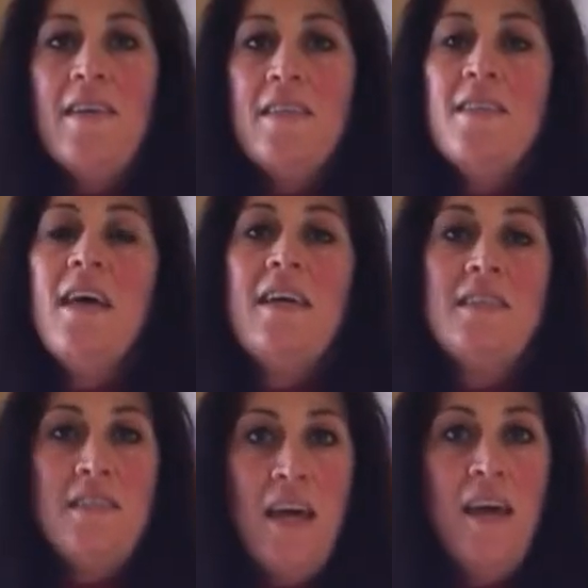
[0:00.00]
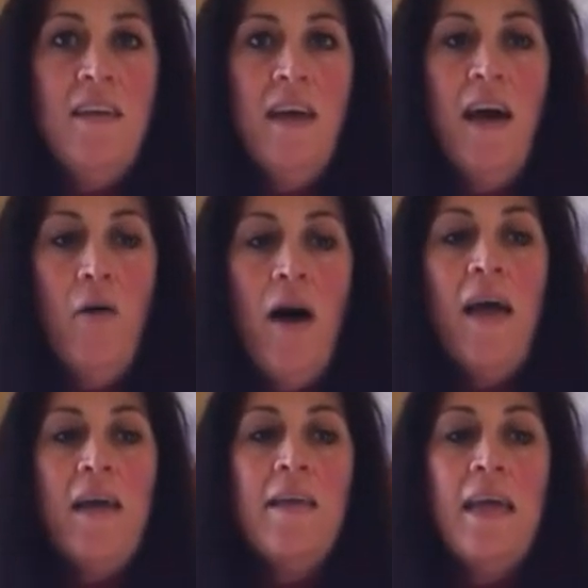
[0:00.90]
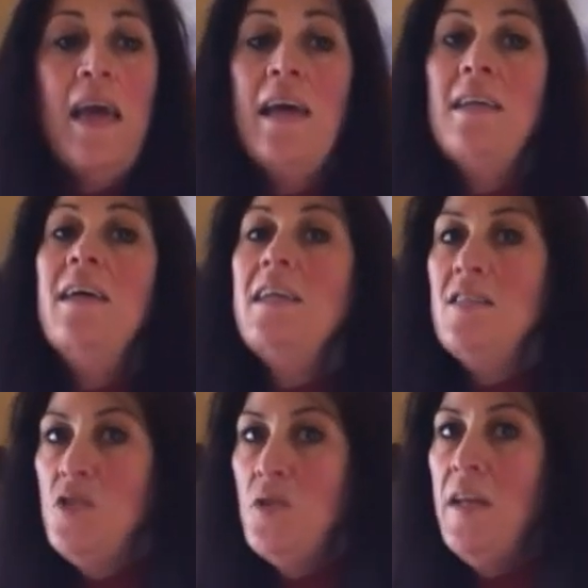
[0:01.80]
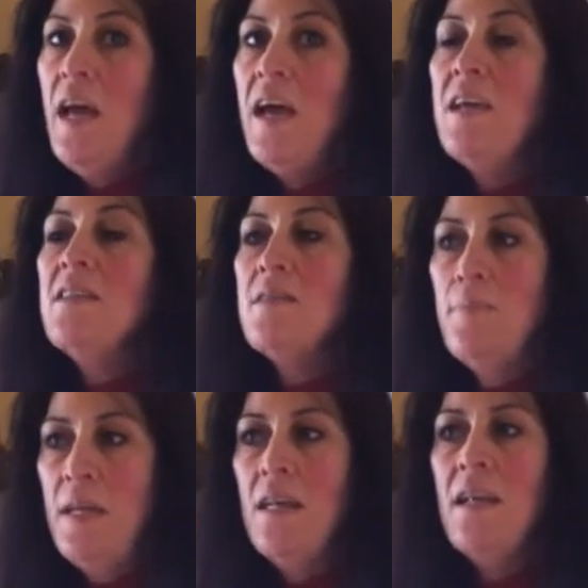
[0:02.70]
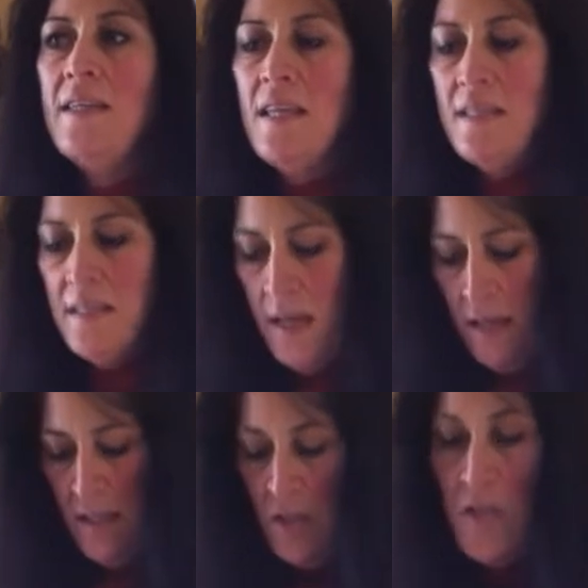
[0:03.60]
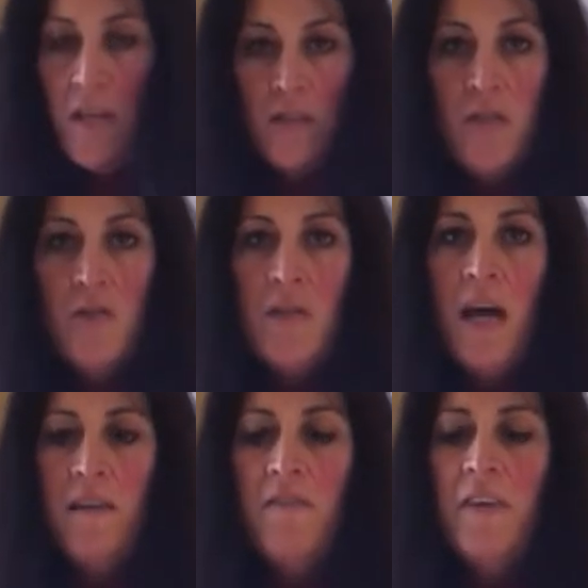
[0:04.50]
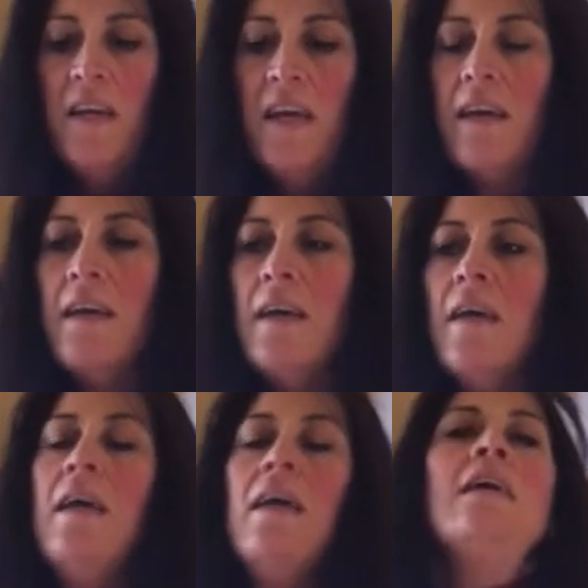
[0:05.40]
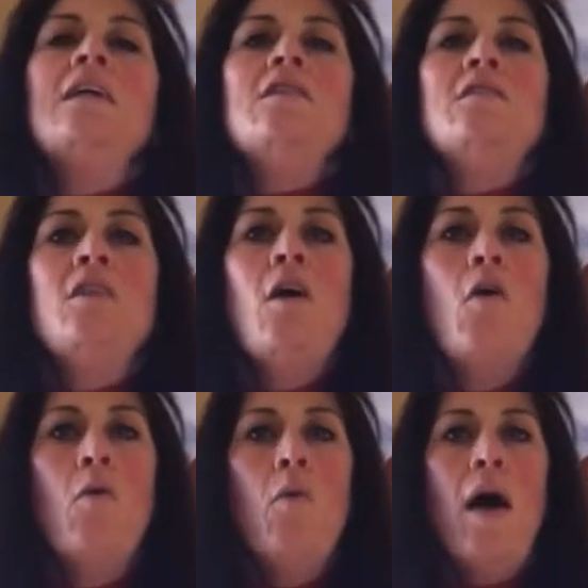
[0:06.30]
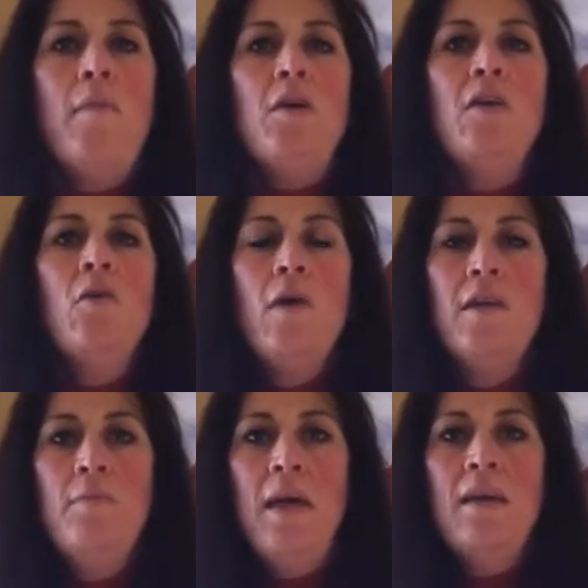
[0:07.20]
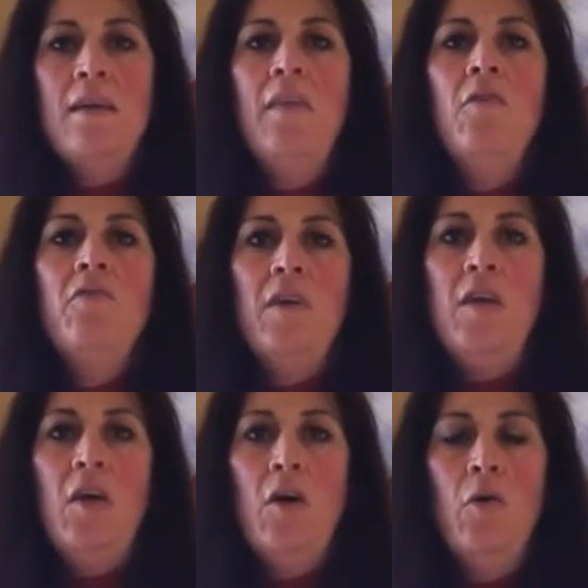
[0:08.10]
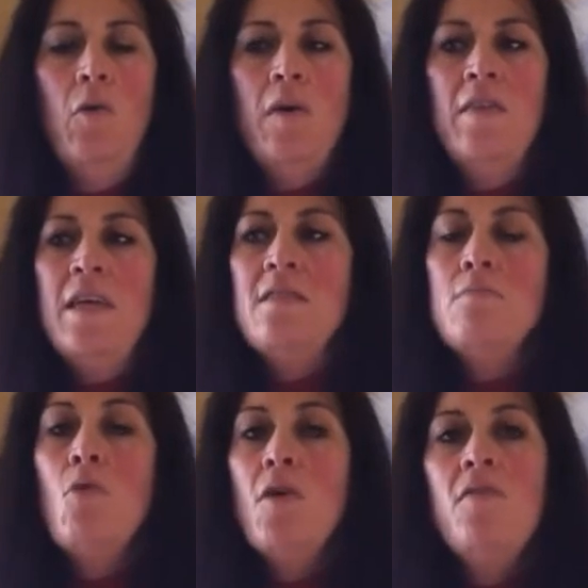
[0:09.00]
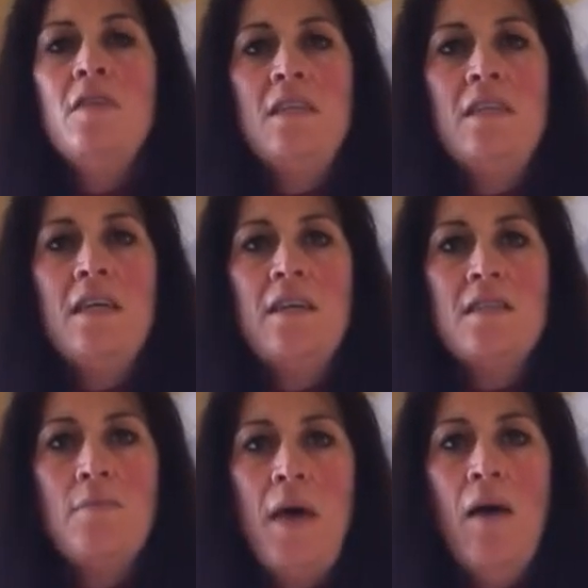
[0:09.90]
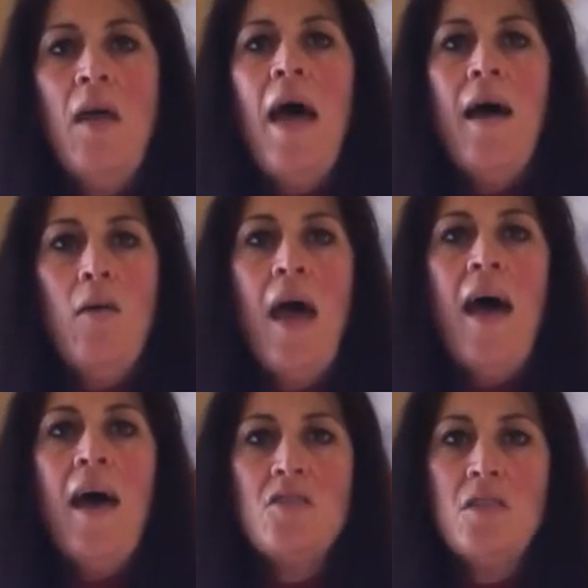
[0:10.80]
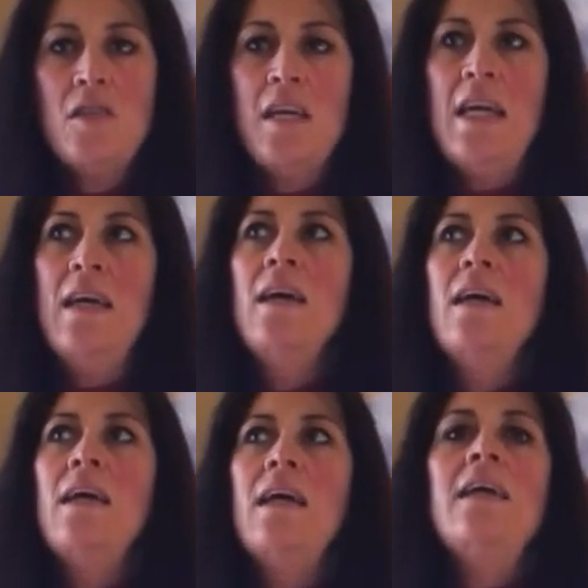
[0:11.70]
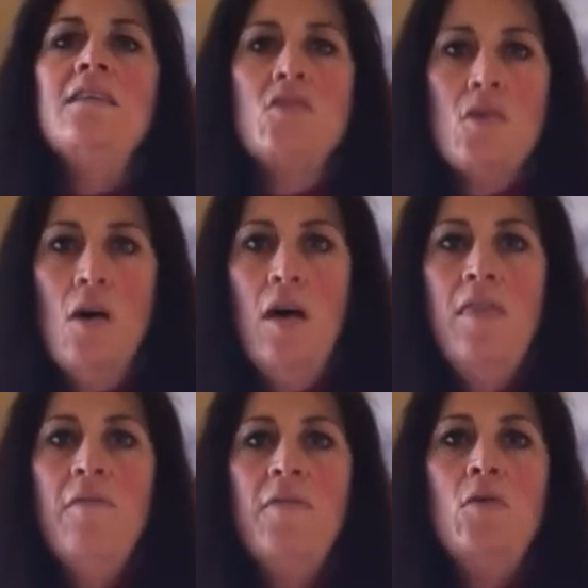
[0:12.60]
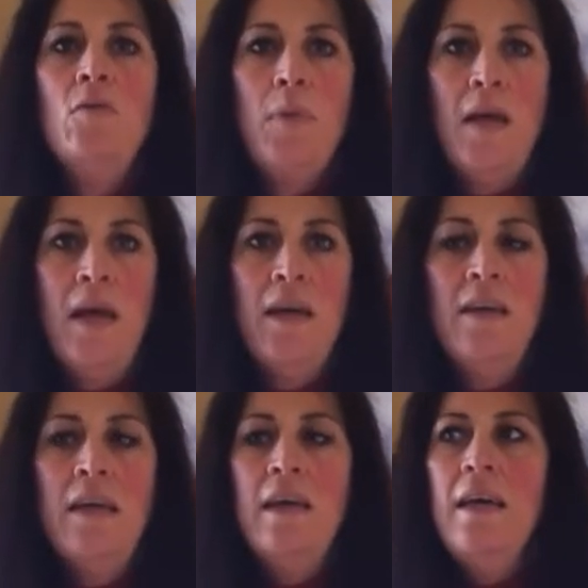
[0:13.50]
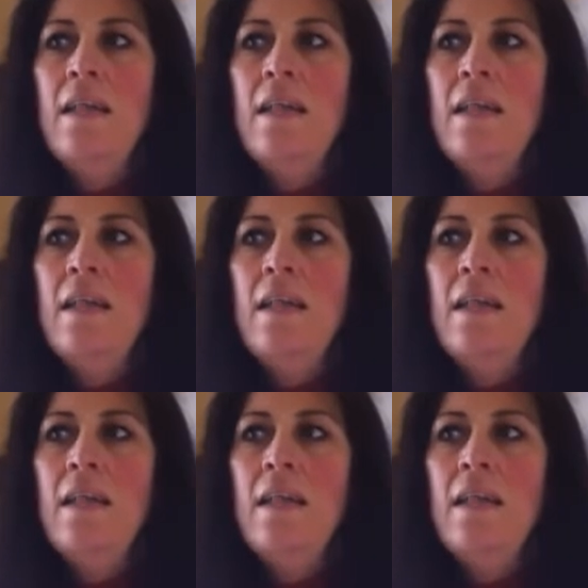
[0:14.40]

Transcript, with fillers: as a size 10 now, I can get into an eight, but it, as I said, it's, it's too tight fitting. So I'm going to go on and make another video that's more of the details about how to actually eat on the food plan